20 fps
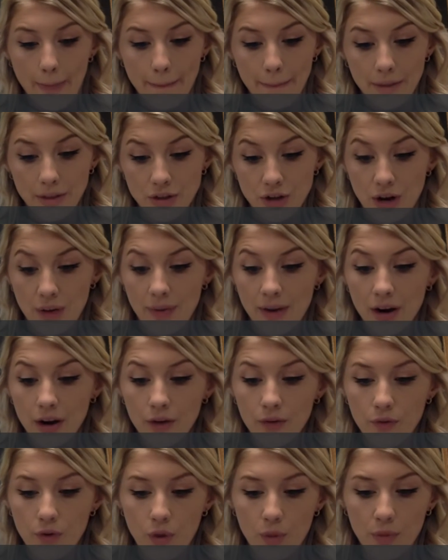The
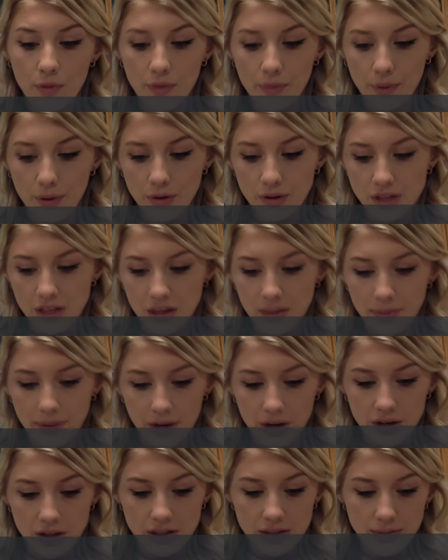trimeric form of the protein
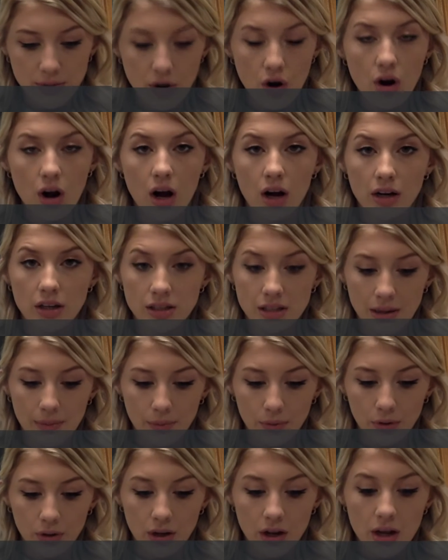appeared as small,
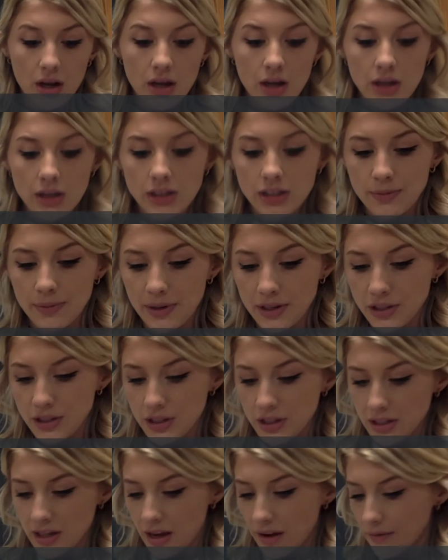unassembled
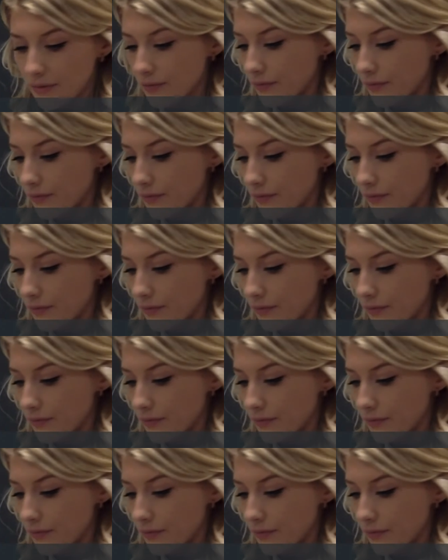species at